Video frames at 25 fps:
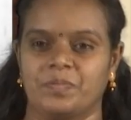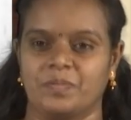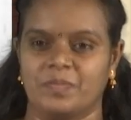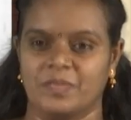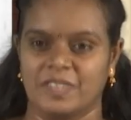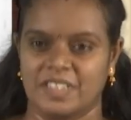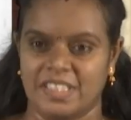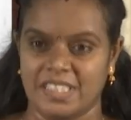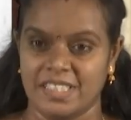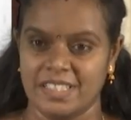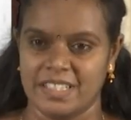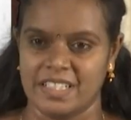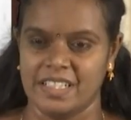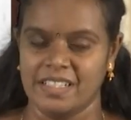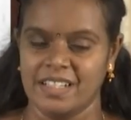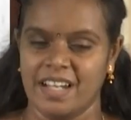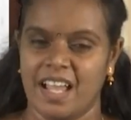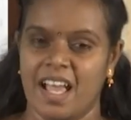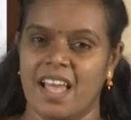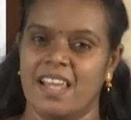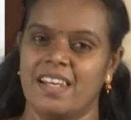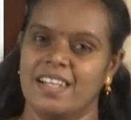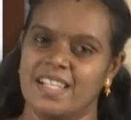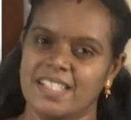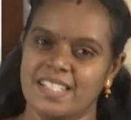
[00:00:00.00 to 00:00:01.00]
Children,
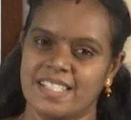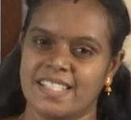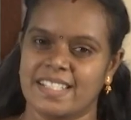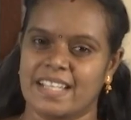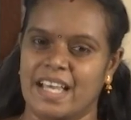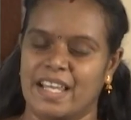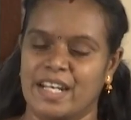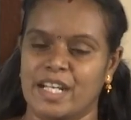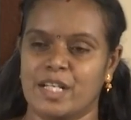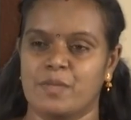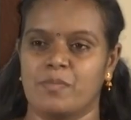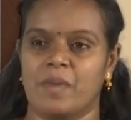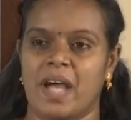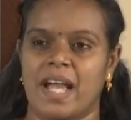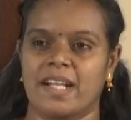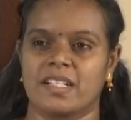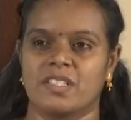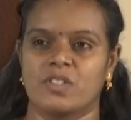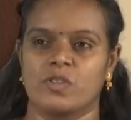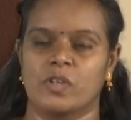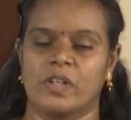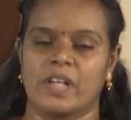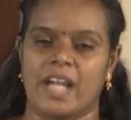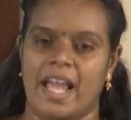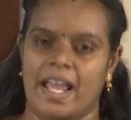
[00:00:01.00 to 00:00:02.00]
let's connect back
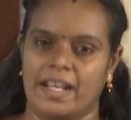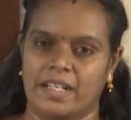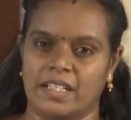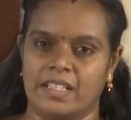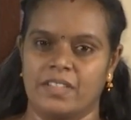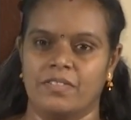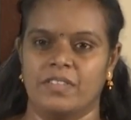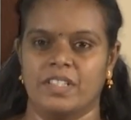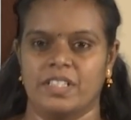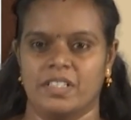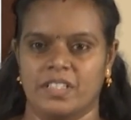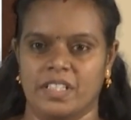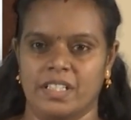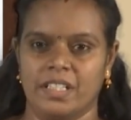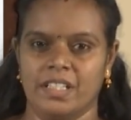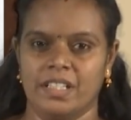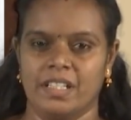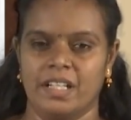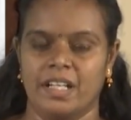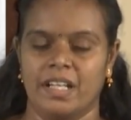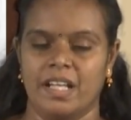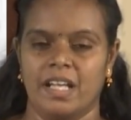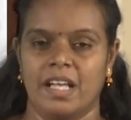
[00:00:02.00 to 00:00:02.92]
to our activity